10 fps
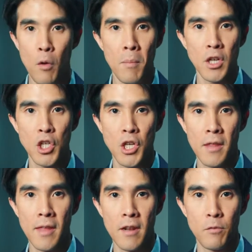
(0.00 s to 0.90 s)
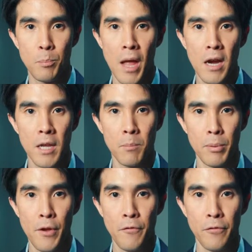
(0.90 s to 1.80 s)
much that it's blocking
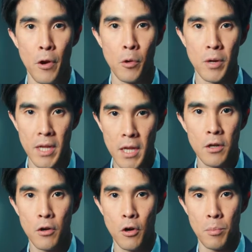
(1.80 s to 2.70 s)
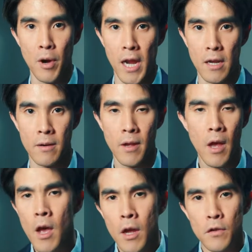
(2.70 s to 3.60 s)
blood flow in her brain.
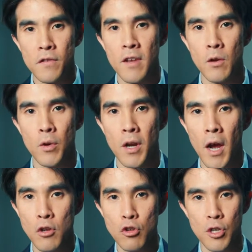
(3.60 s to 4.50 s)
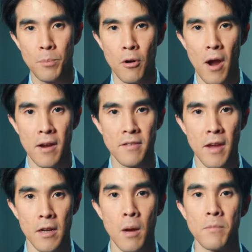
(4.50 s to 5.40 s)
You see, when hydrogen
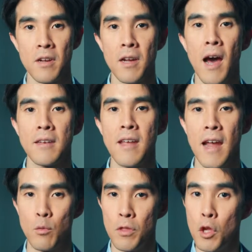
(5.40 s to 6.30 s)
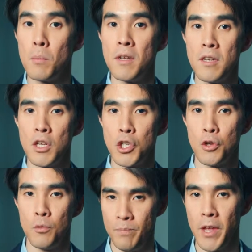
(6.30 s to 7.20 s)
peroxide comes in contact with human
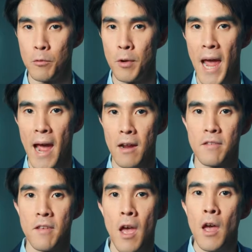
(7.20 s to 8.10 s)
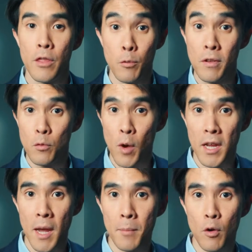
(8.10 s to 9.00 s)
tissue, it reacts. The reason why
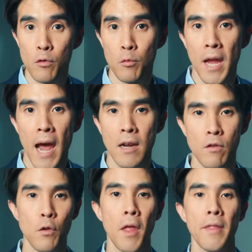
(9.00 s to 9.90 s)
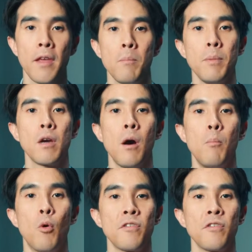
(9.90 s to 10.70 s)
chemicals react is so that they can become more